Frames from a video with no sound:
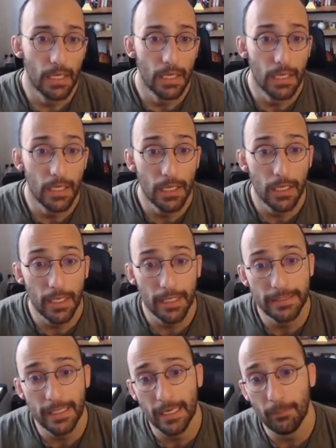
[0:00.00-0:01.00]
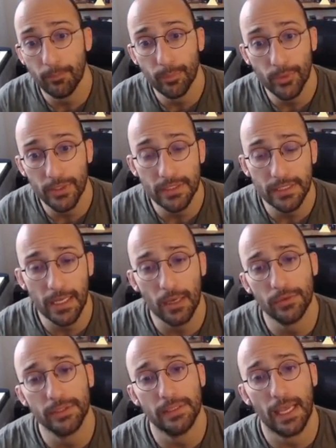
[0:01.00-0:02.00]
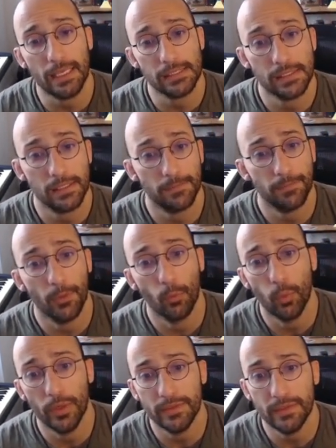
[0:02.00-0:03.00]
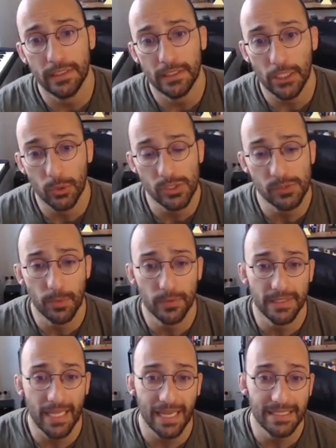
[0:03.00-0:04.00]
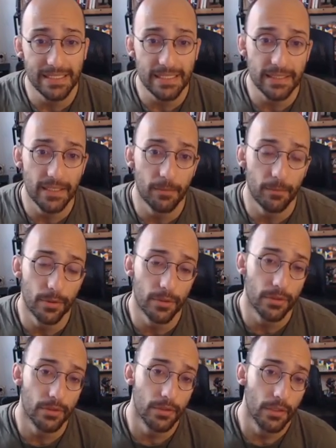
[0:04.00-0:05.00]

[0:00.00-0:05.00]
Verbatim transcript: Uh, and then I'm printing out the task with the corresponding ID number